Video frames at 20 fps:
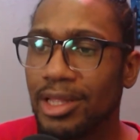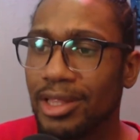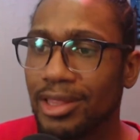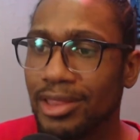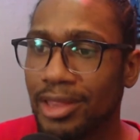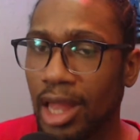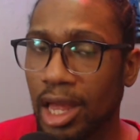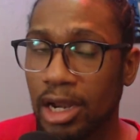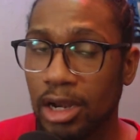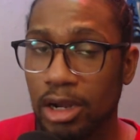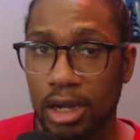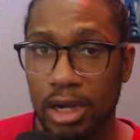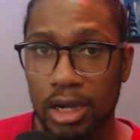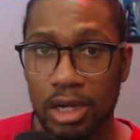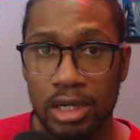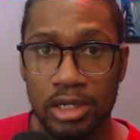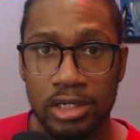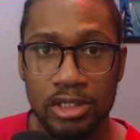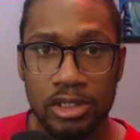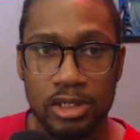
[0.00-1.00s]
that
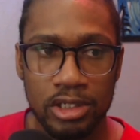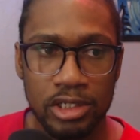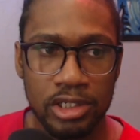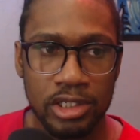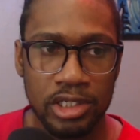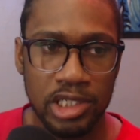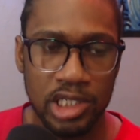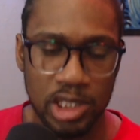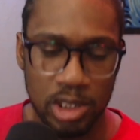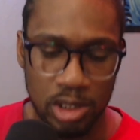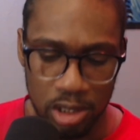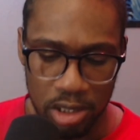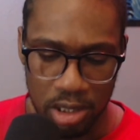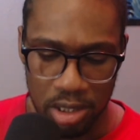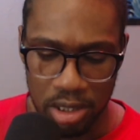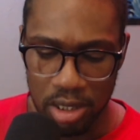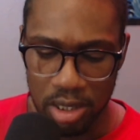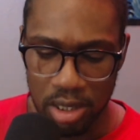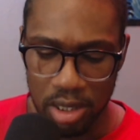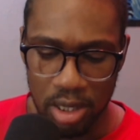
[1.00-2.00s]
is considered
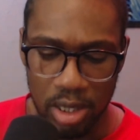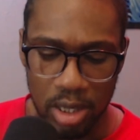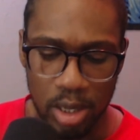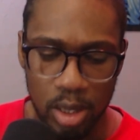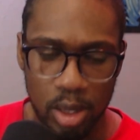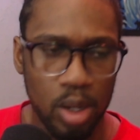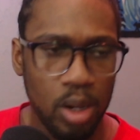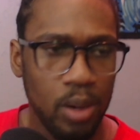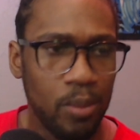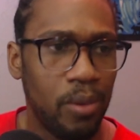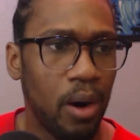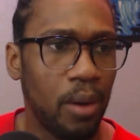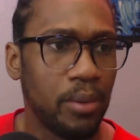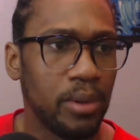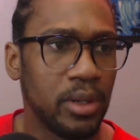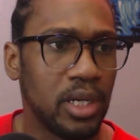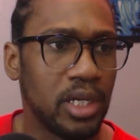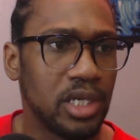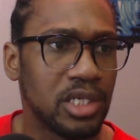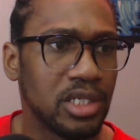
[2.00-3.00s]

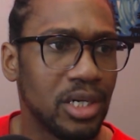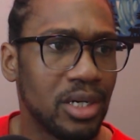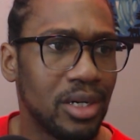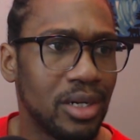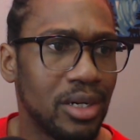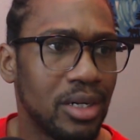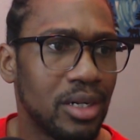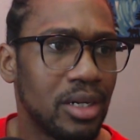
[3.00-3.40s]
abomination.